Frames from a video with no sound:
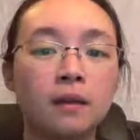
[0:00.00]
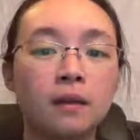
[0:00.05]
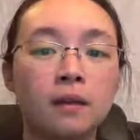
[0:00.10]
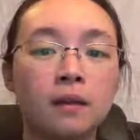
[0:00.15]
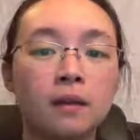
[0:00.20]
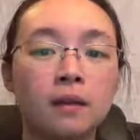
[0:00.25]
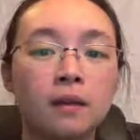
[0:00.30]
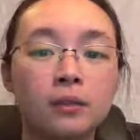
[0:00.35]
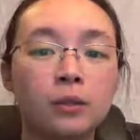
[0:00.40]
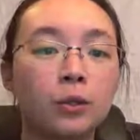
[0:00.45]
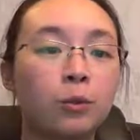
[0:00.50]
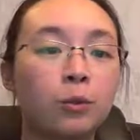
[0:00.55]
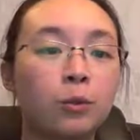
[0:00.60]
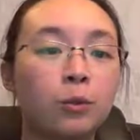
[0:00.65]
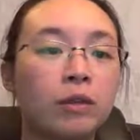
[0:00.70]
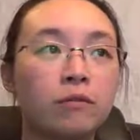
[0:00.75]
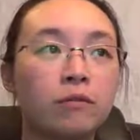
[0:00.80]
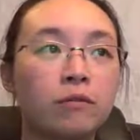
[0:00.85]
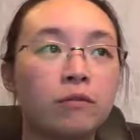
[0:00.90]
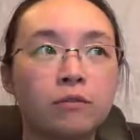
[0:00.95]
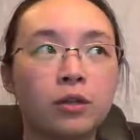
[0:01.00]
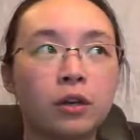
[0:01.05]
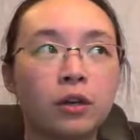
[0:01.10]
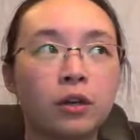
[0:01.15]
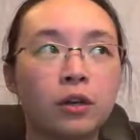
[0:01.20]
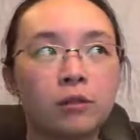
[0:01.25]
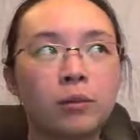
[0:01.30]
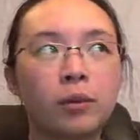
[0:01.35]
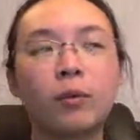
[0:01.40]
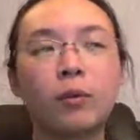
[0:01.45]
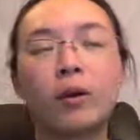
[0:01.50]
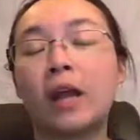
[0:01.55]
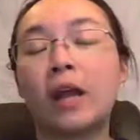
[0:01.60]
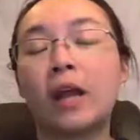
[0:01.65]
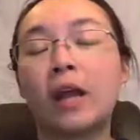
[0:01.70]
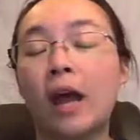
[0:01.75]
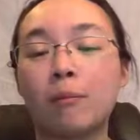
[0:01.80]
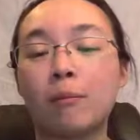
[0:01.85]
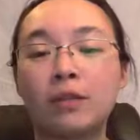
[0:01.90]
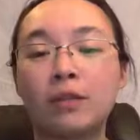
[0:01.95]
So we've talked about what
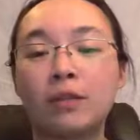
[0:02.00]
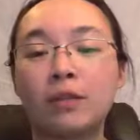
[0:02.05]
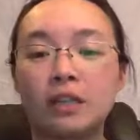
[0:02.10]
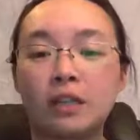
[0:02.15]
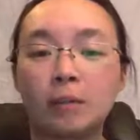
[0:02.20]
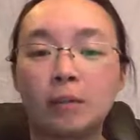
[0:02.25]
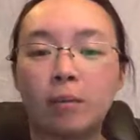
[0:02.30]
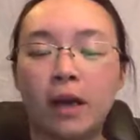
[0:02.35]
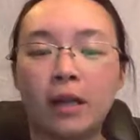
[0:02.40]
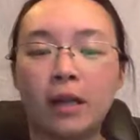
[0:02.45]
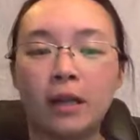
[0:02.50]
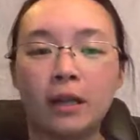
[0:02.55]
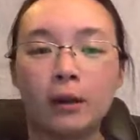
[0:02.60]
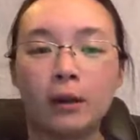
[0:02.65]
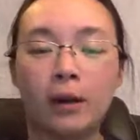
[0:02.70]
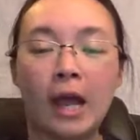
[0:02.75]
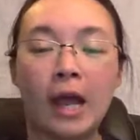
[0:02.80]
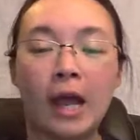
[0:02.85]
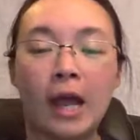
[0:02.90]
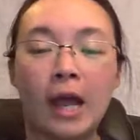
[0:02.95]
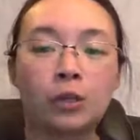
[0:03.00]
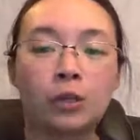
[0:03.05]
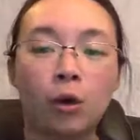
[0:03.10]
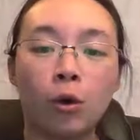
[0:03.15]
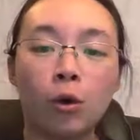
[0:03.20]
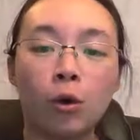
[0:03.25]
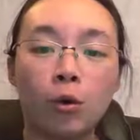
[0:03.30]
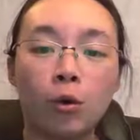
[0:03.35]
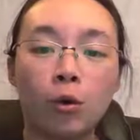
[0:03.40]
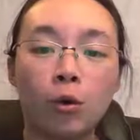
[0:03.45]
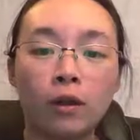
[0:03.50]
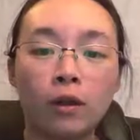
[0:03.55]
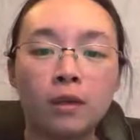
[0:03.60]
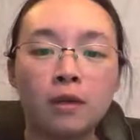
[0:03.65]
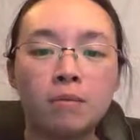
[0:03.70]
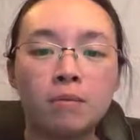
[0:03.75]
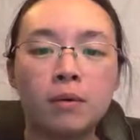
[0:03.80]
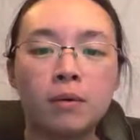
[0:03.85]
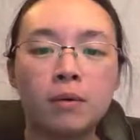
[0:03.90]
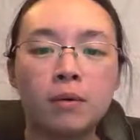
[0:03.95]
happens to the bilayer as a whole,
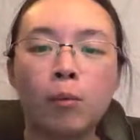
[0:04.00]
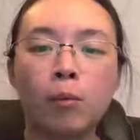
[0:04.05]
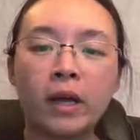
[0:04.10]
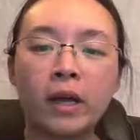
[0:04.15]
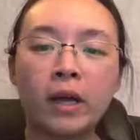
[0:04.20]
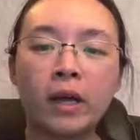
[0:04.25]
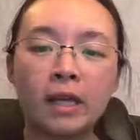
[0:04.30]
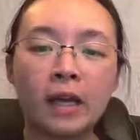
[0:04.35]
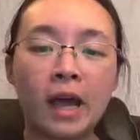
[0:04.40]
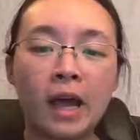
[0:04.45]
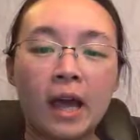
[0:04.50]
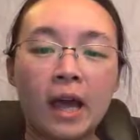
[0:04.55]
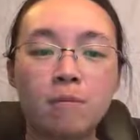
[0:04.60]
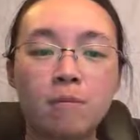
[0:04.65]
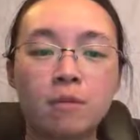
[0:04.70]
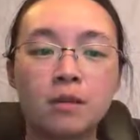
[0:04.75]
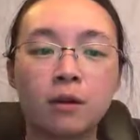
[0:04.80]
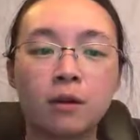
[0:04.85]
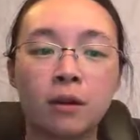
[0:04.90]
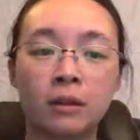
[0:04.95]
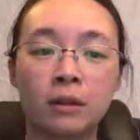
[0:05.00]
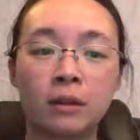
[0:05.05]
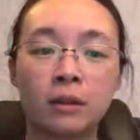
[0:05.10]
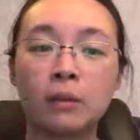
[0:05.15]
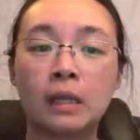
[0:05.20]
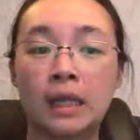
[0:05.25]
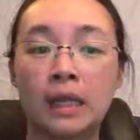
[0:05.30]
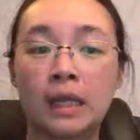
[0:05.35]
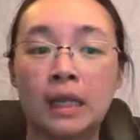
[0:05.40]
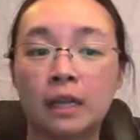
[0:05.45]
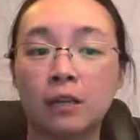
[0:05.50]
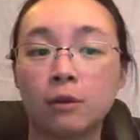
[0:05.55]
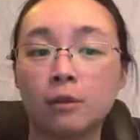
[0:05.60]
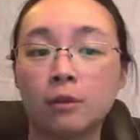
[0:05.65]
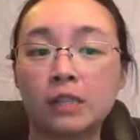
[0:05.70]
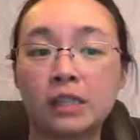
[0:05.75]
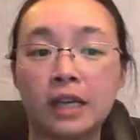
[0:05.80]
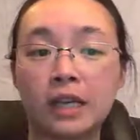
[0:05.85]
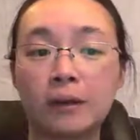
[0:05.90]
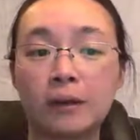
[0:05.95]
but what can happen on the molecular
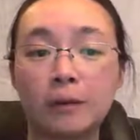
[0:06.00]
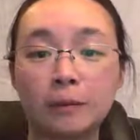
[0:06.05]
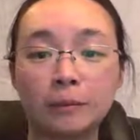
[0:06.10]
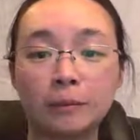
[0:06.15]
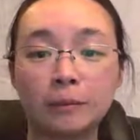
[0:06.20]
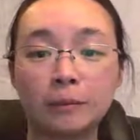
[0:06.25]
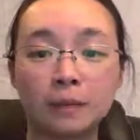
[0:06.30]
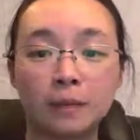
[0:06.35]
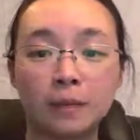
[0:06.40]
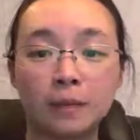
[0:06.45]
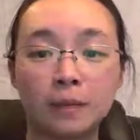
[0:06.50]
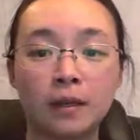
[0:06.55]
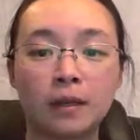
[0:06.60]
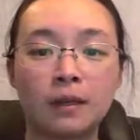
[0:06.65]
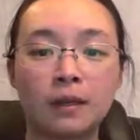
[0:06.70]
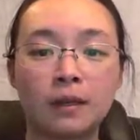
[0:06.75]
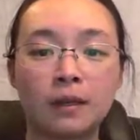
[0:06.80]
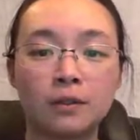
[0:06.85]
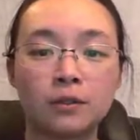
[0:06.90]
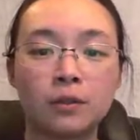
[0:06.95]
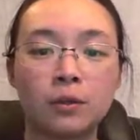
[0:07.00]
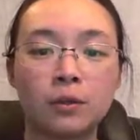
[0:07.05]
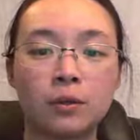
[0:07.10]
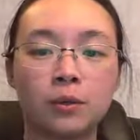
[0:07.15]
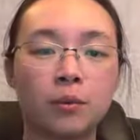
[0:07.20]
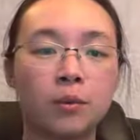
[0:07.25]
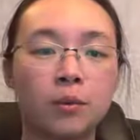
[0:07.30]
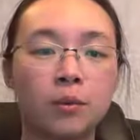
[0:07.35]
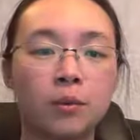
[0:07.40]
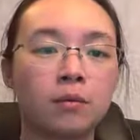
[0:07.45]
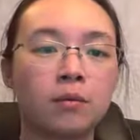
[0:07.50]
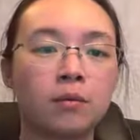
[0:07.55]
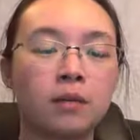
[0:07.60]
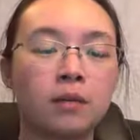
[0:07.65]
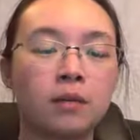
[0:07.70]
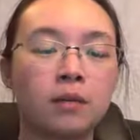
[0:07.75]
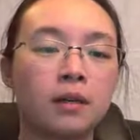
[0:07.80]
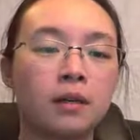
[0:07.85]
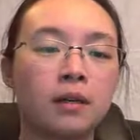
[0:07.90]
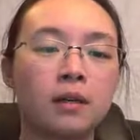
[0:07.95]
scale? So
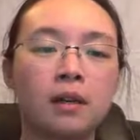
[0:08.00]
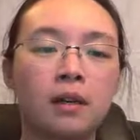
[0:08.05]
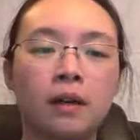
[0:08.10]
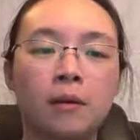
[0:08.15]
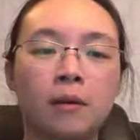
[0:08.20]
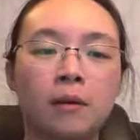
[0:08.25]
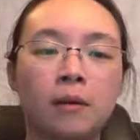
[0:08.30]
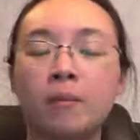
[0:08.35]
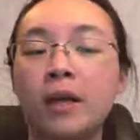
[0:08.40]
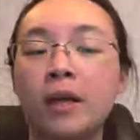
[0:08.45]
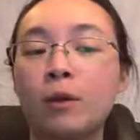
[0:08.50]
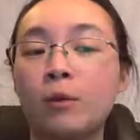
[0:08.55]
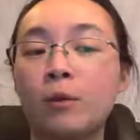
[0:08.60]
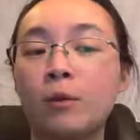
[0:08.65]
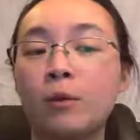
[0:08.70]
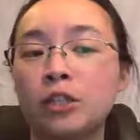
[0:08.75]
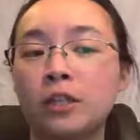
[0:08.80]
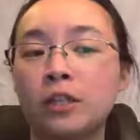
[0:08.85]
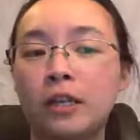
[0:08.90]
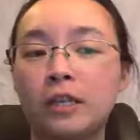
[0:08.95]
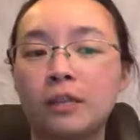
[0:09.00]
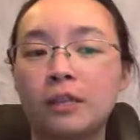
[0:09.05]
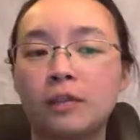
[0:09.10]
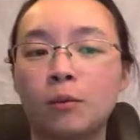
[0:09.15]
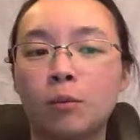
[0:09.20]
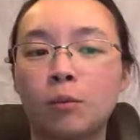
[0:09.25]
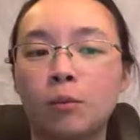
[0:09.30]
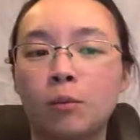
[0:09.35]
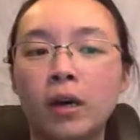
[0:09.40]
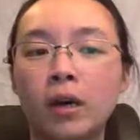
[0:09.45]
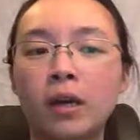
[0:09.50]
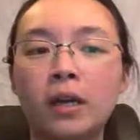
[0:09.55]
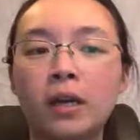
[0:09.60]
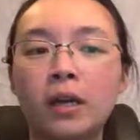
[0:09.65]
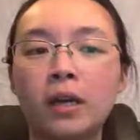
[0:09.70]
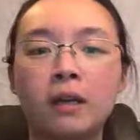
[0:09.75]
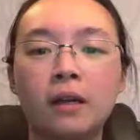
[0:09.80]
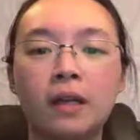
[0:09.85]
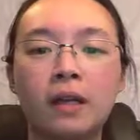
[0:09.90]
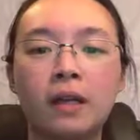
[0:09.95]
my question is, what
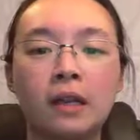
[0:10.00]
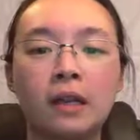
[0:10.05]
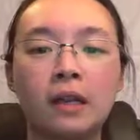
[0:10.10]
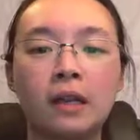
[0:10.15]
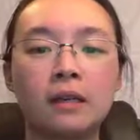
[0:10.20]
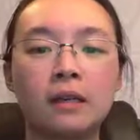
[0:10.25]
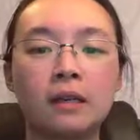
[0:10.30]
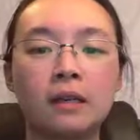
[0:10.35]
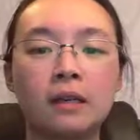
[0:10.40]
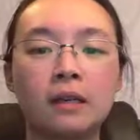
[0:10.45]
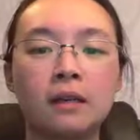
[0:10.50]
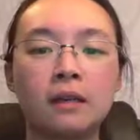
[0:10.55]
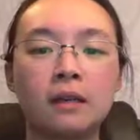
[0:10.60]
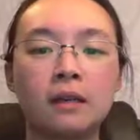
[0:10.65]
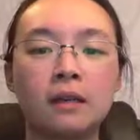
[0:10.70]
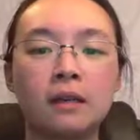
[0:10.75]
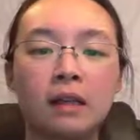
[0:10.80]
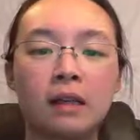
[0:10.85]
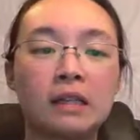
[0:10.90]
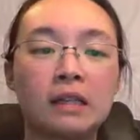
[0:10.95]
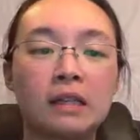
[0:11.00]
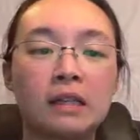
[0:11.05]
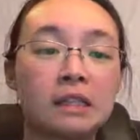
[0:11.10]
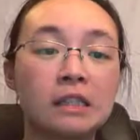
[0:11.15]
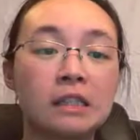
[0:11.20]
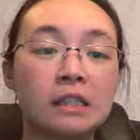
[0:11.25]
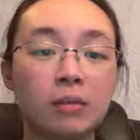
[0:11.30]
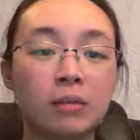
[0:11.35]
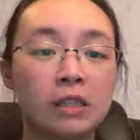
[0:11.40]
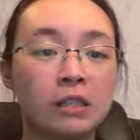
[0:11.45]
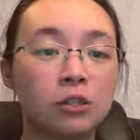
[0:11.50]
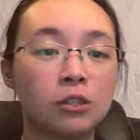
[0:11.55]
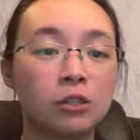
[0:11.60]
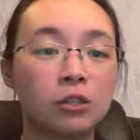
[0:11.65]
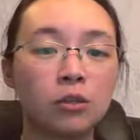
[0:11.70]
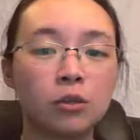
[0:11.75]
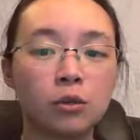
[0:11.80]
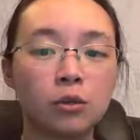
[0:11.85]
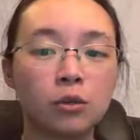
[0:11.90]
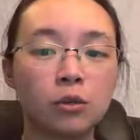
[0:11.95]
can these lipids
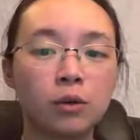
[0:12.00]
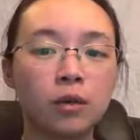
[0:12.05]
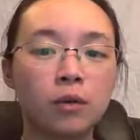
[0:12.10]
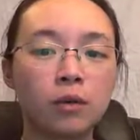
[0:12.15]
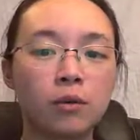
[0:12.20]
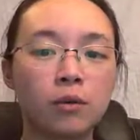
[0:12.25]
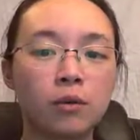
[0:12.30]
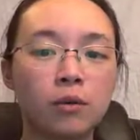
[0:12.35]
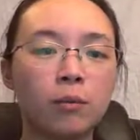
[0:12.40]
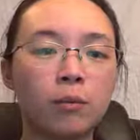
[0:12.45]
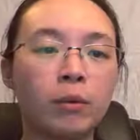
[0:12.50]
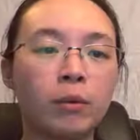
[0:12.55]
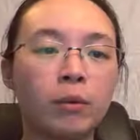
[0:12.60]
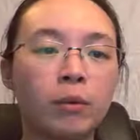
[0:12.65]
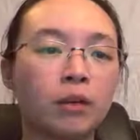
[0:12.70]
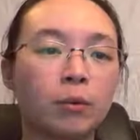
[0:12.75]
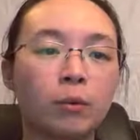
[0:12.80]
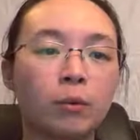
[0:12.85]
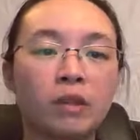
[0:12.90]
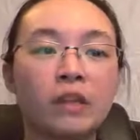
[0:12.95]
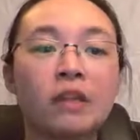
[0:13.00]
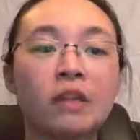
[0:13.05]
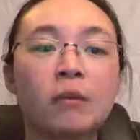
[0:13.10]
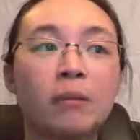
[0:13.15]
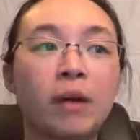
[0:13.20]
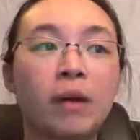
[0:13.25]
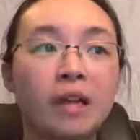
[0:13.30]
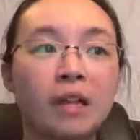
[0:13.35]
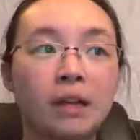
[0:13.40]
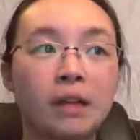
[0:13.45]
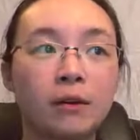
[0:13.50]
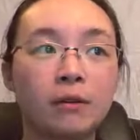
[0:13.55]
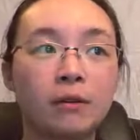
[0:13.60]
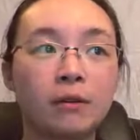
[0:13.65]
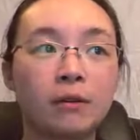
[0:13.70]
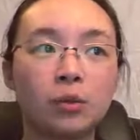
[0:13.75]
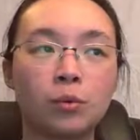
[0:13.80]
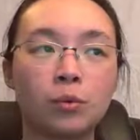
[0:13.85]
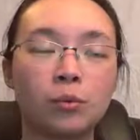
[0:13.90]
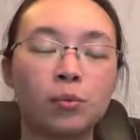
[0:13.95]
do when they're within the bilayer?
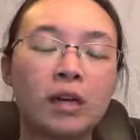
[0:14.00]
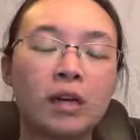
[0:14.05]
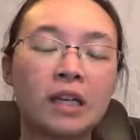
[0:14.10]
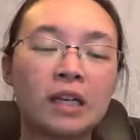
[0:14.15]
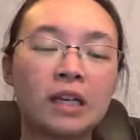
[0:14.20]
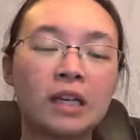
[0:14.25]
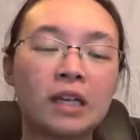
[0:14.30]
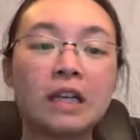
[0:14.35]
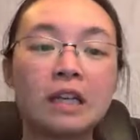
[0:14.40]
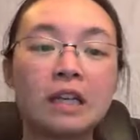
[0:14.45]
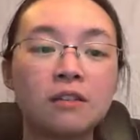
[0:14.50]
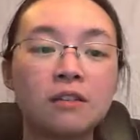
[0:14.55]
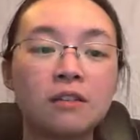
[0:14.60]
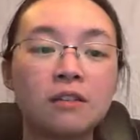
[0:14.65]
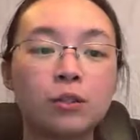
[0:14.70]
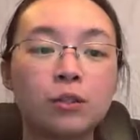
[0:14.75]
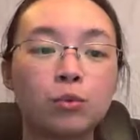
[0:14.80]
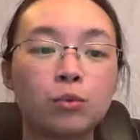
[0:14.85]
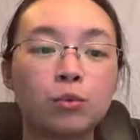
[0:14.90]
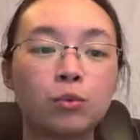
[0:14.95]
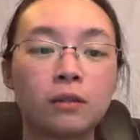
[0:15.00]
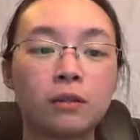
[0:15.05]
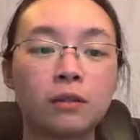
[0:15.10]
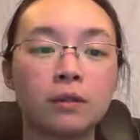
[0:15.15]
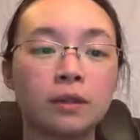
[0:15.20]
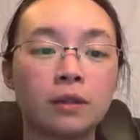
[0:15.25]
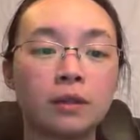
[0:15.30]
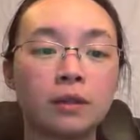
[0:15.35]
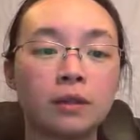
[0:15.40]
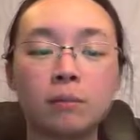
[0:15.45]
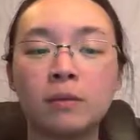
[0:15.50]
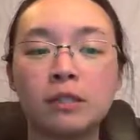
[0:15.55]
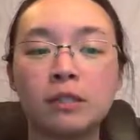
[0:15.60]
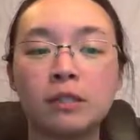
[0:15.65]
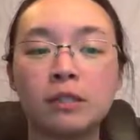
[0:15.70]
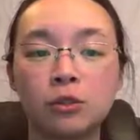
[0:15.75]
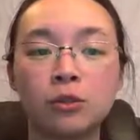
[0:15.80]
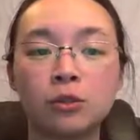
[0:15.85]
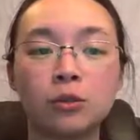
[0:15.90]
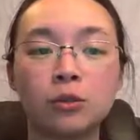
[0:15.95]
So what can individual
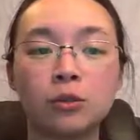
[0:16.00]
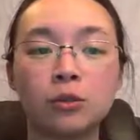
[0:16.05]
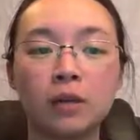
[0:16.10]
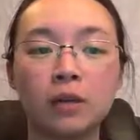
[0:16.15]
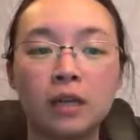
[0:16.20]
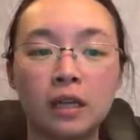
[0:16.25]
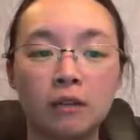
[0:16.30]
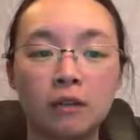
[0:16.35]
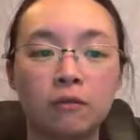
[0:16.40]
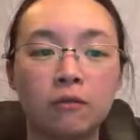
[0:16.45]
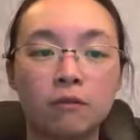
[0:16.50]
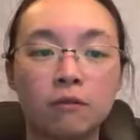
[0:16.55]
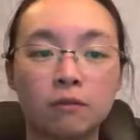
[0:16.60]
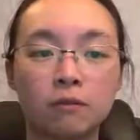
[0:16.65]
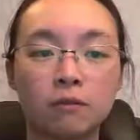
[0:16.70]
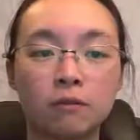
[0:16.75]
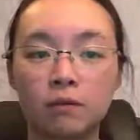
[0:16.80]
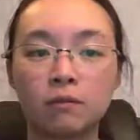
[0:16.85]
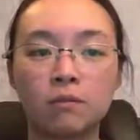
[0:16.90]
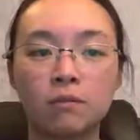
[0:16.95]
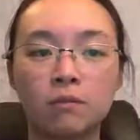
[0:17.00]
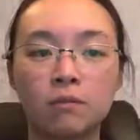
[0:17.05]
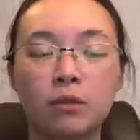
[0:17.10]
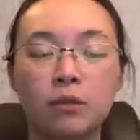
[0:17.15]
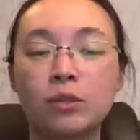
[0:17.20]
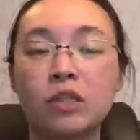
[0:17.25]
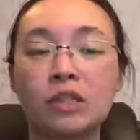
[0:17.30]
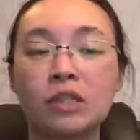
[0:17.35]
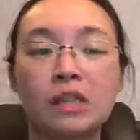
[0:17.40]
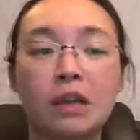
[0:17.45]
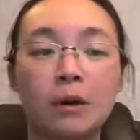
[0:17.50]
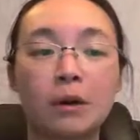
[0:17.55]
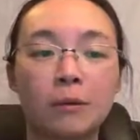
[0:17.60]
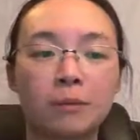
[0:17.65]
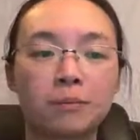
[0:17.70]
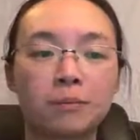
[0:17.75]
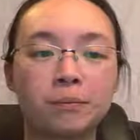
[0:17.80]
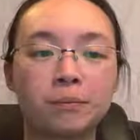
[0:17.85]
lipids do if they're just there?